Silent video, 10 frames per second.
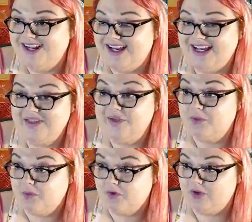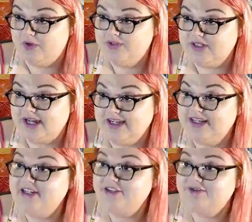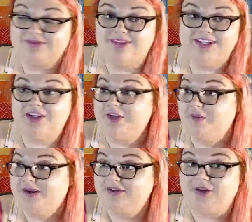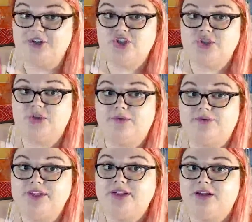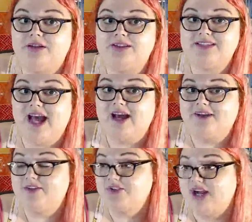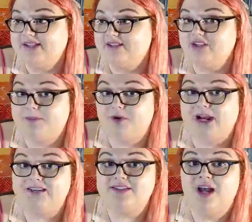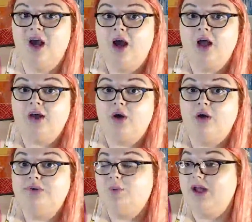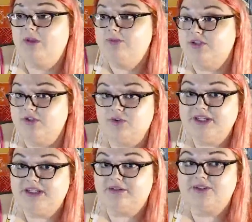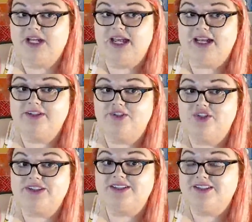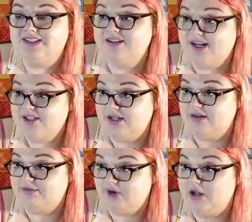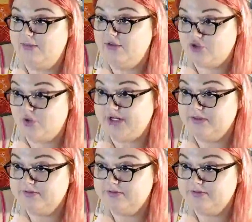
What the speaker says: in the world and in, like, whatever, to feel sad, stressed, depressed, overwhelmed, grieved, and just disconnected from joy.